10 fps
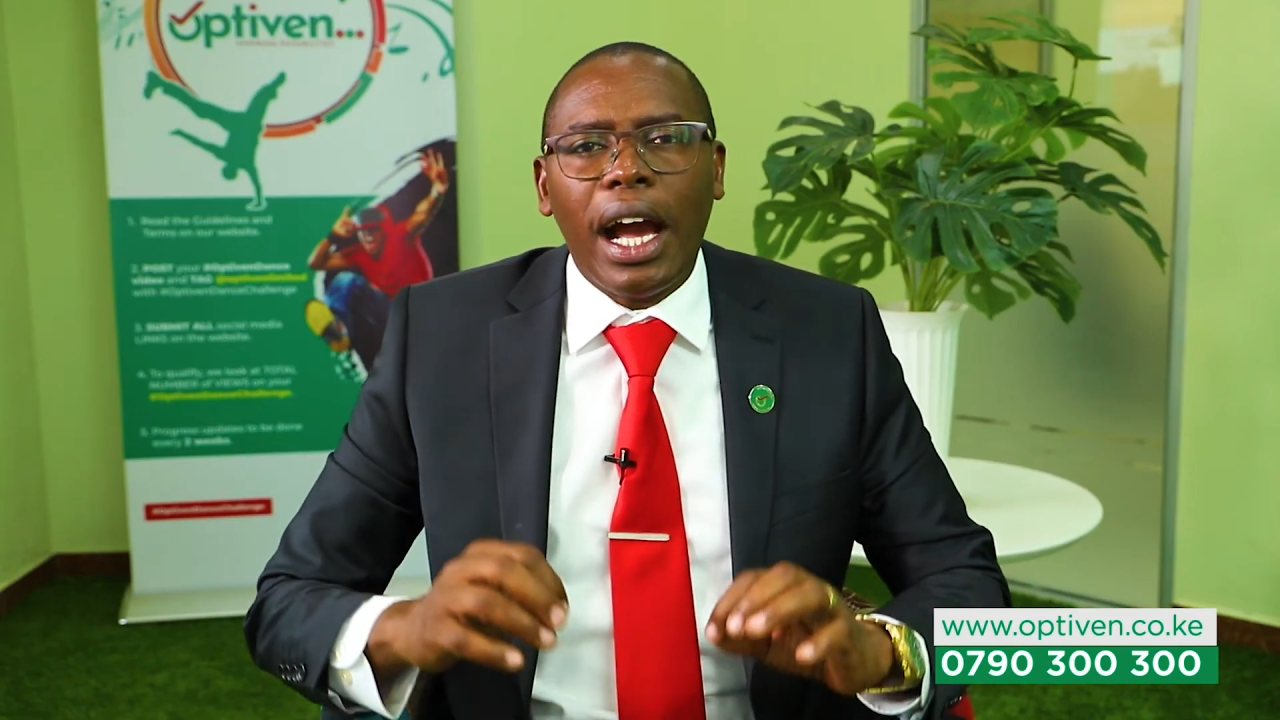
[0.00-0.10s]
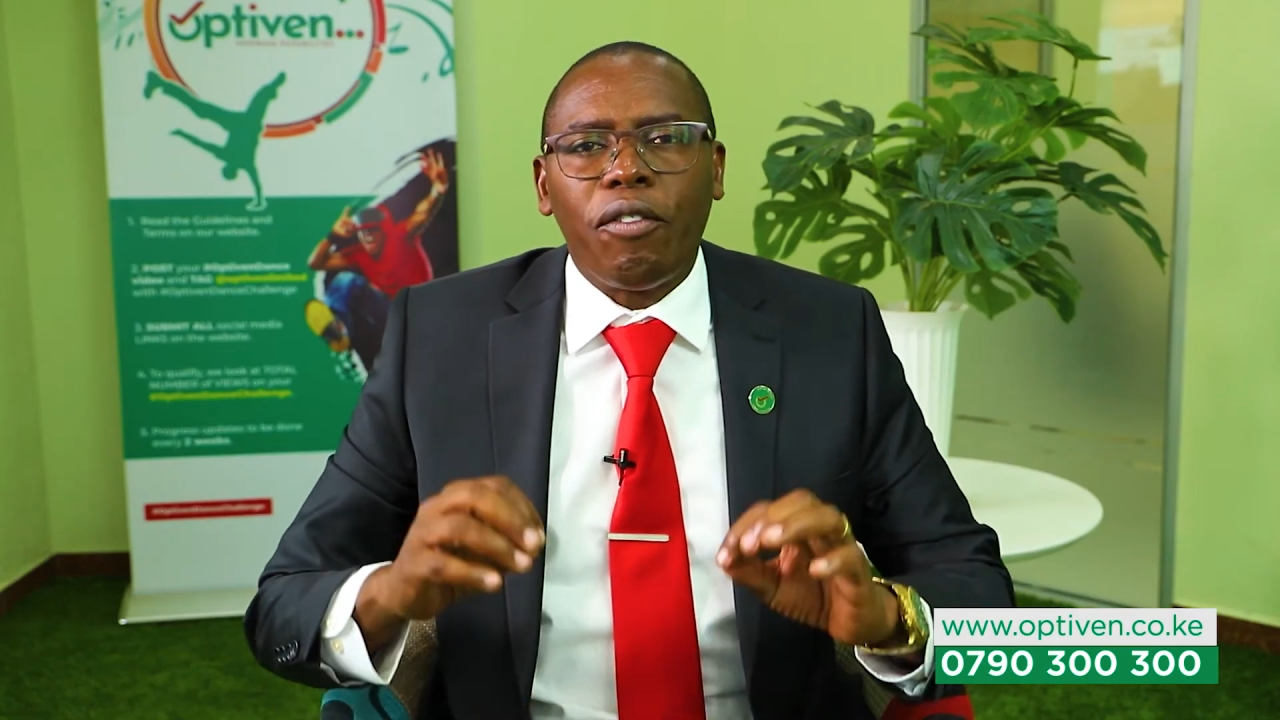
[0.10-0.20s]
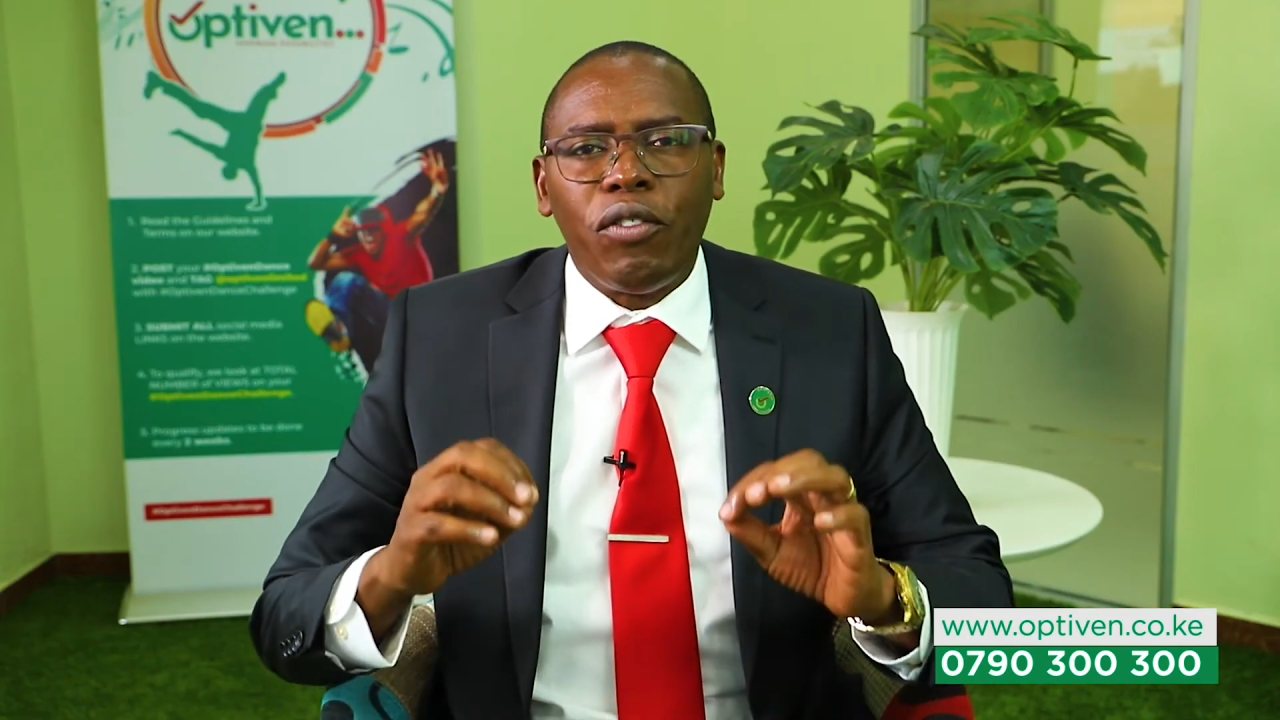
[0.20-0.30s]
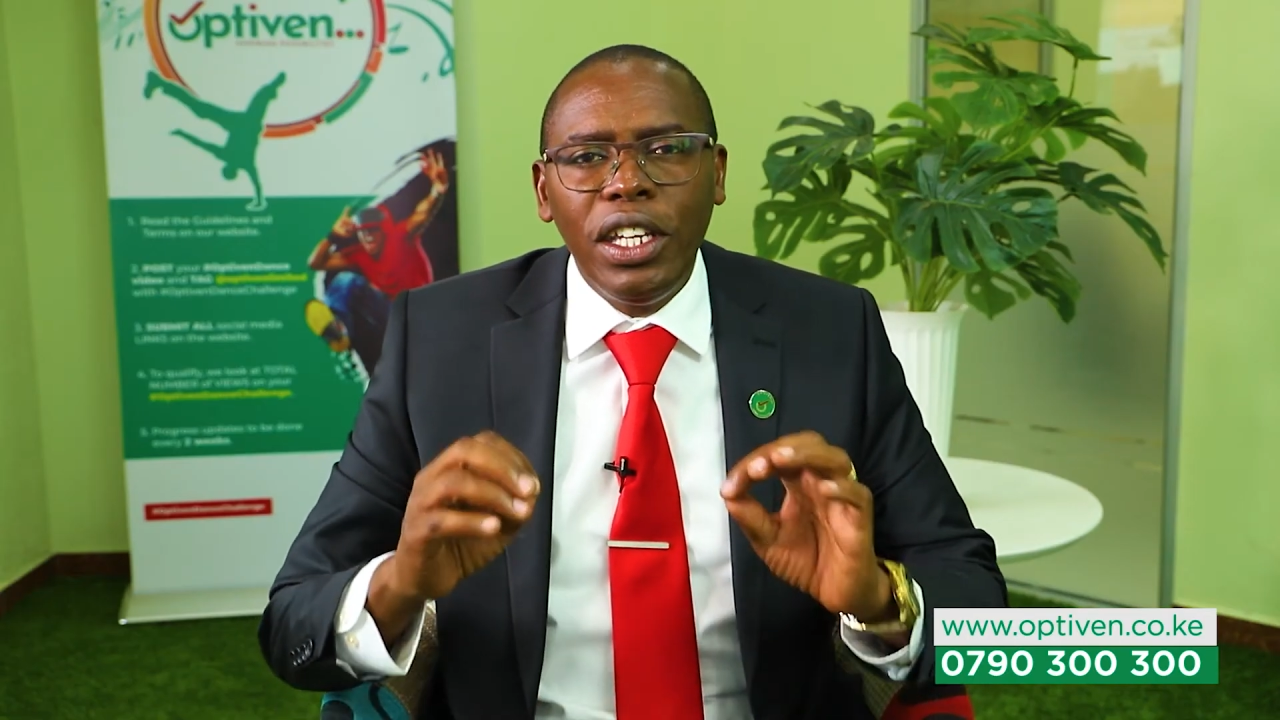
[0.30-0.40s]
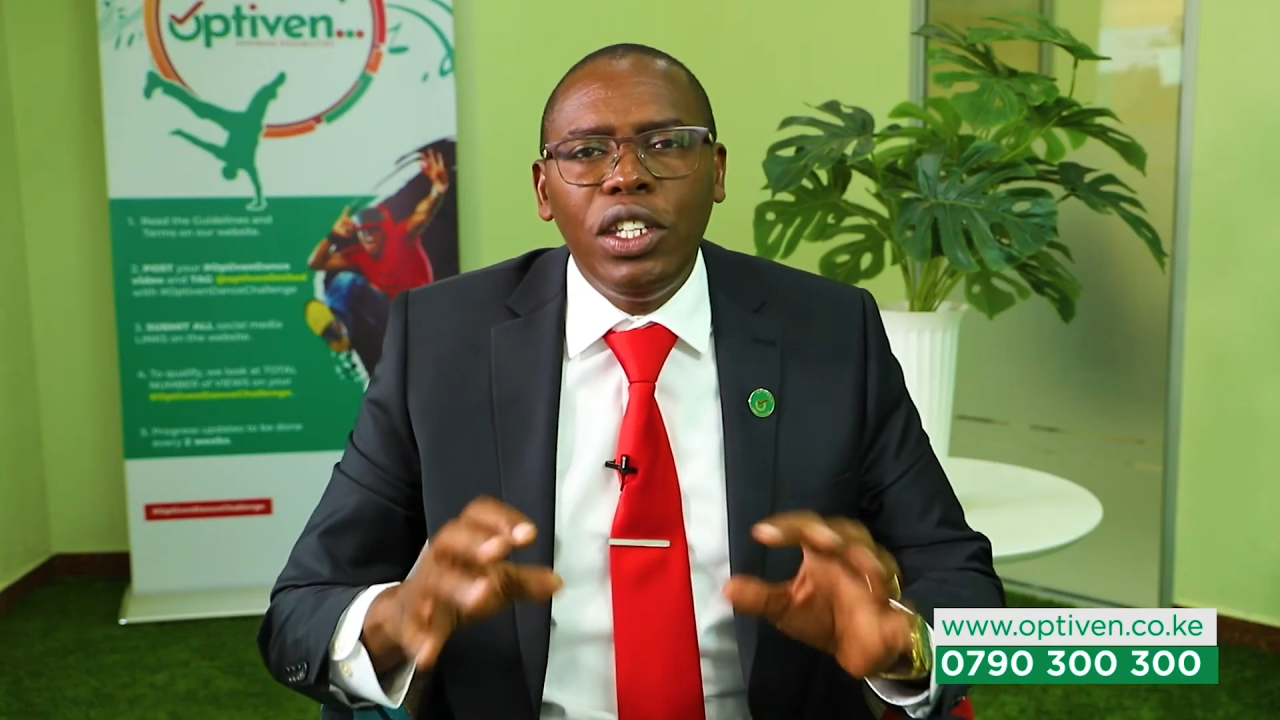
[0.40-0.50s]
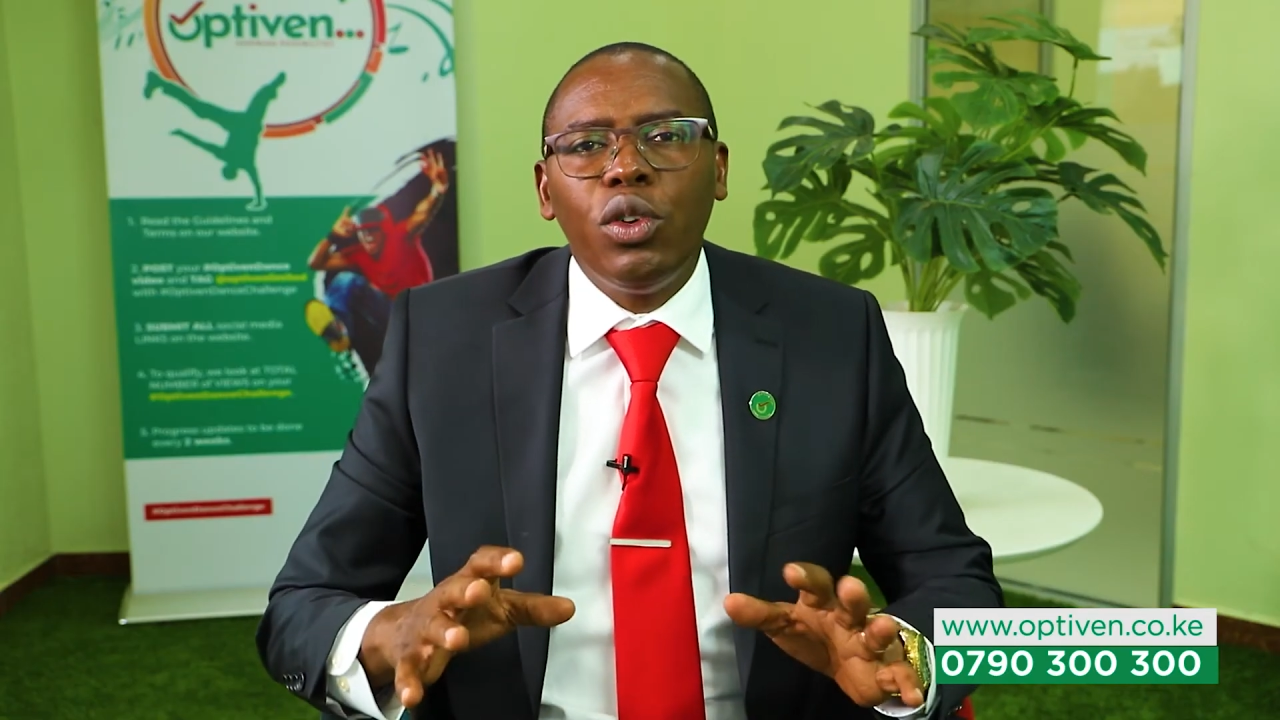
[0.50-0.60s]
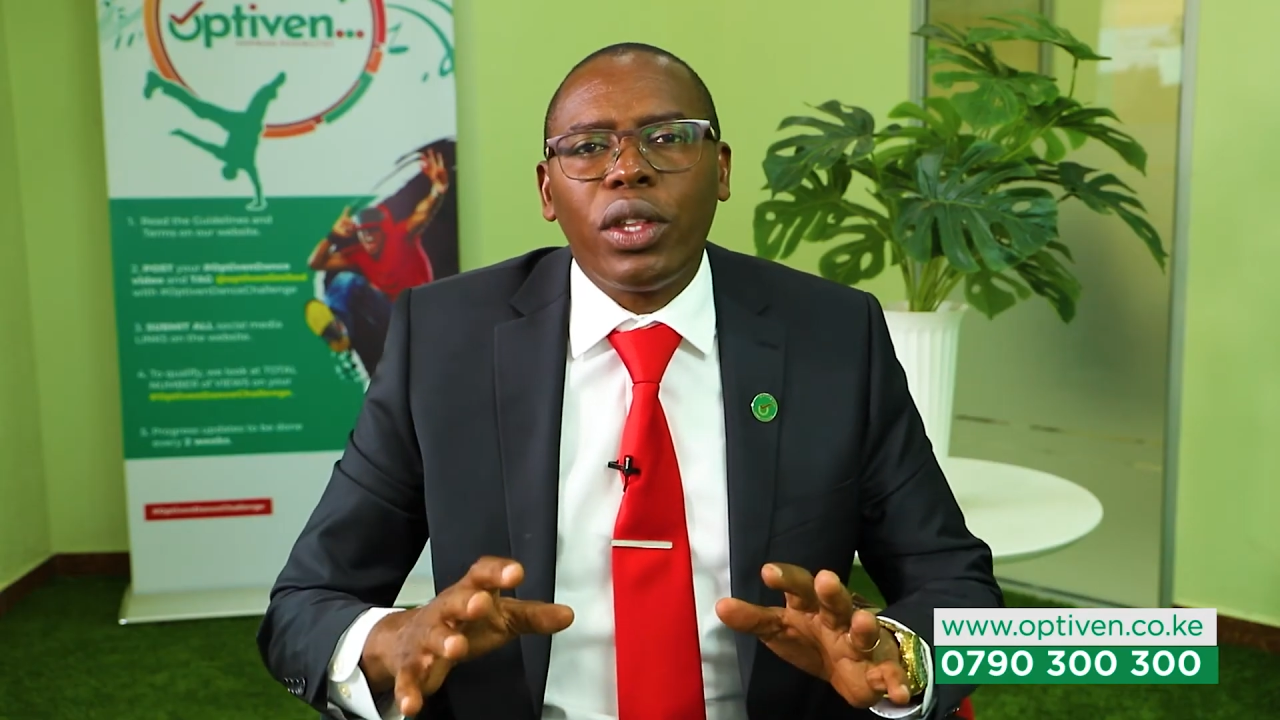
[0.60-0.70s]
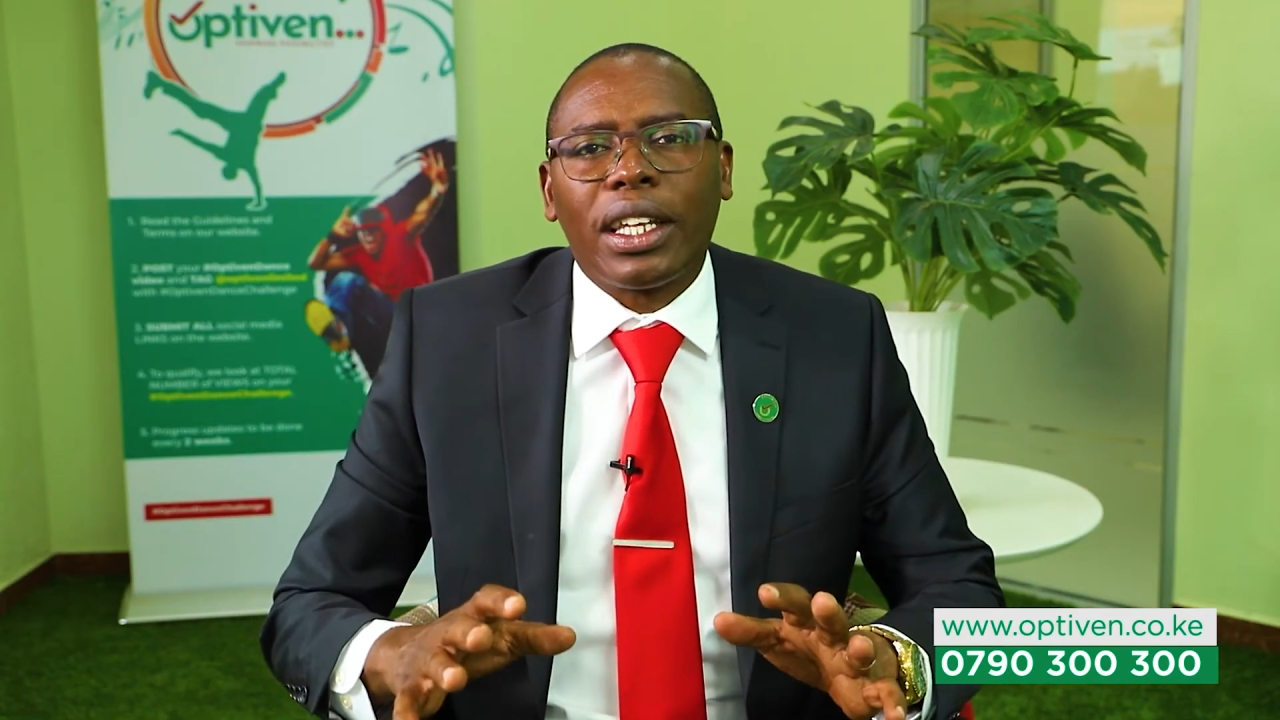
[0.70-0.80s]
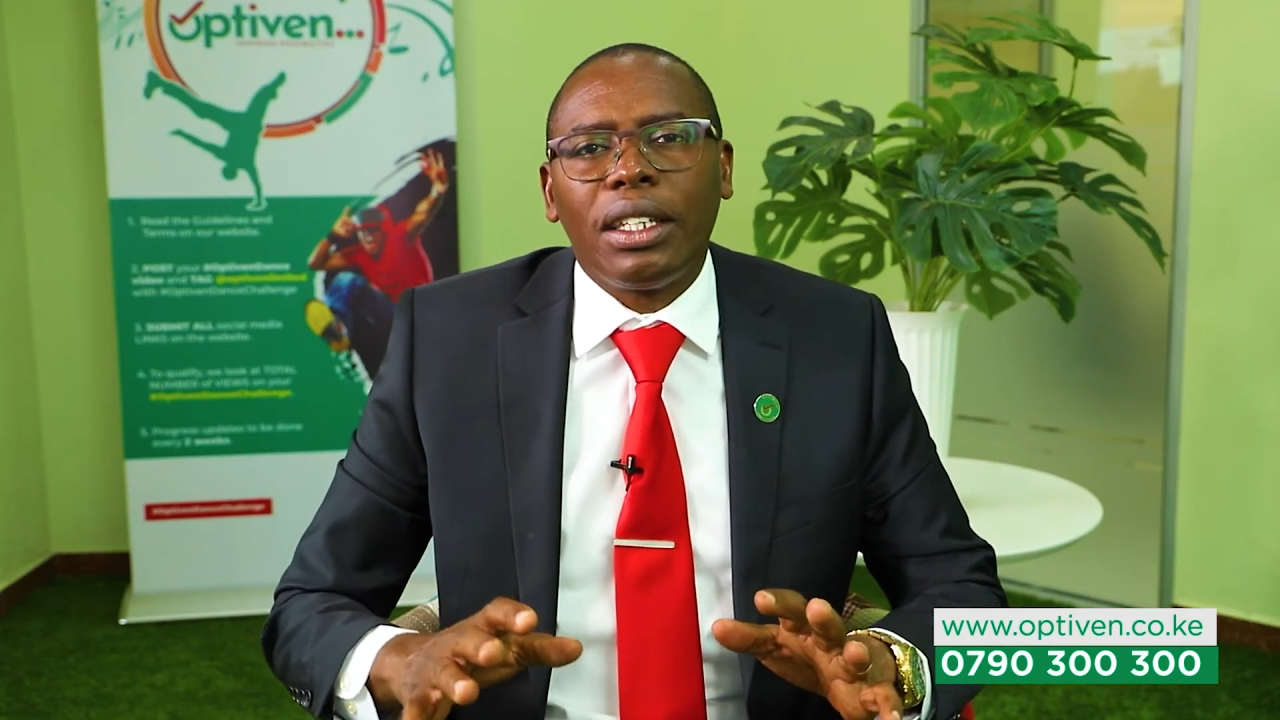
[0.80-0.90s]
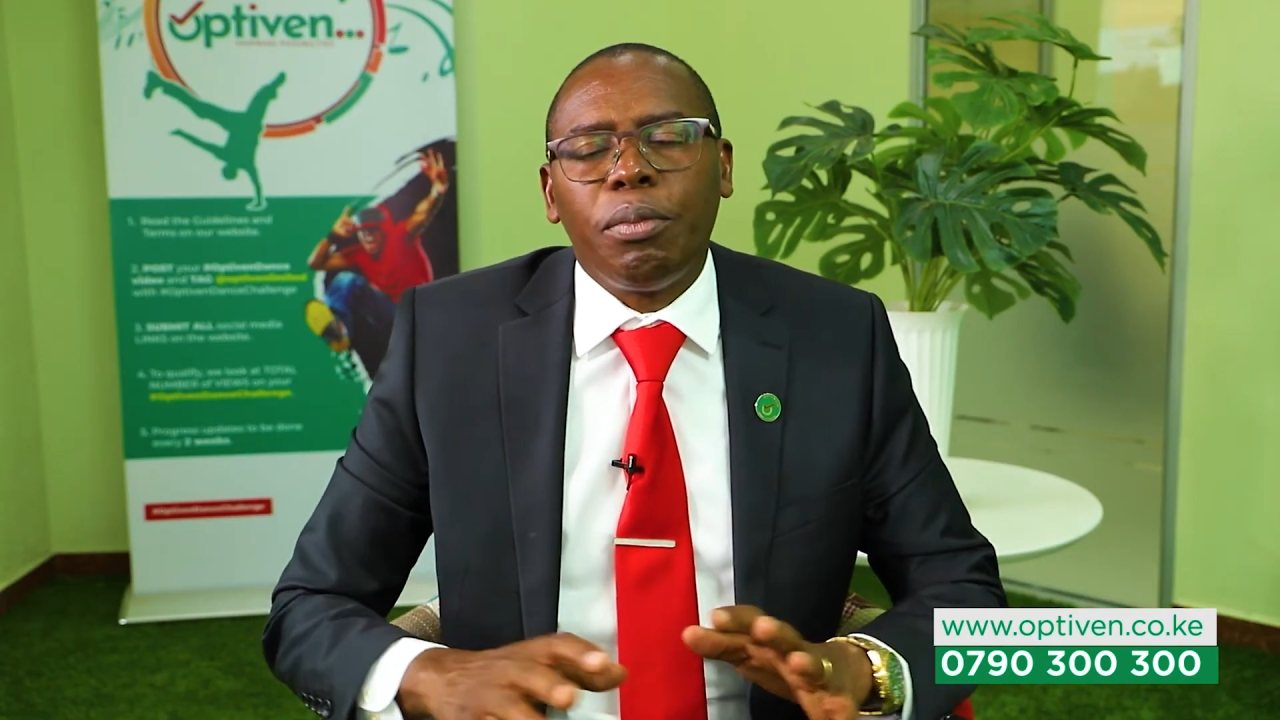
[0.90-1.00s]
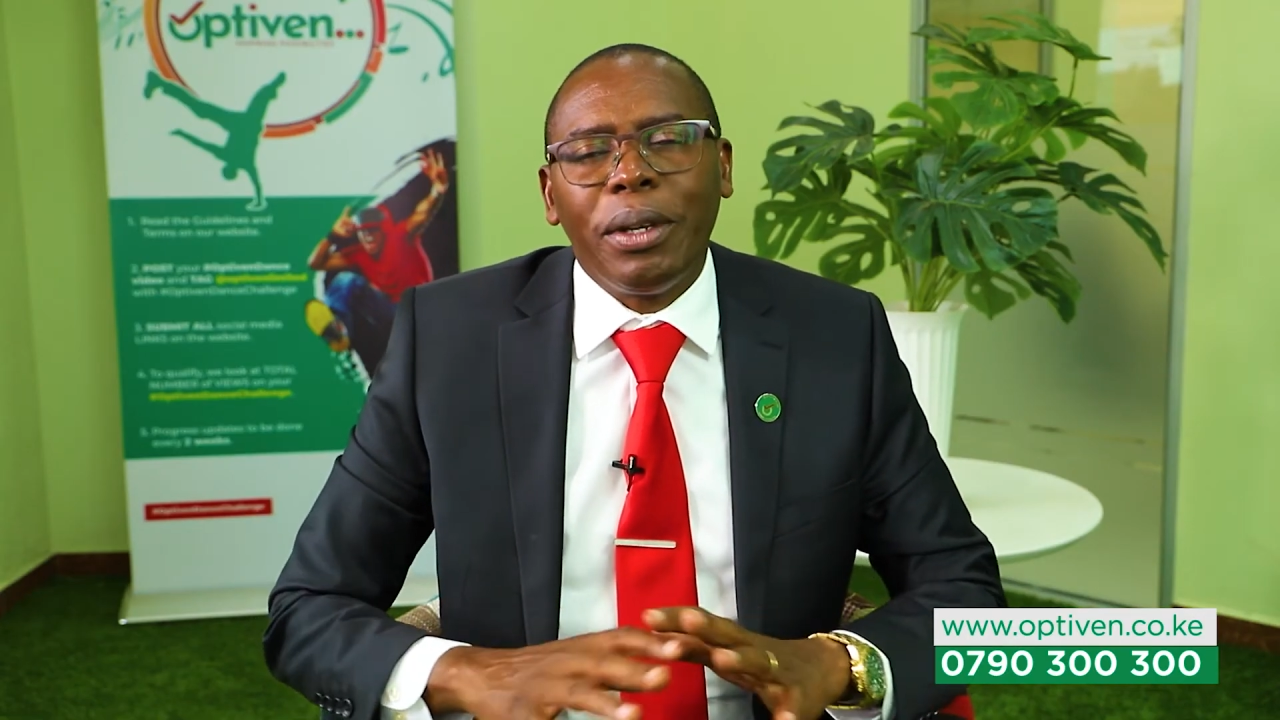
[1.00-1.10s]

a video that is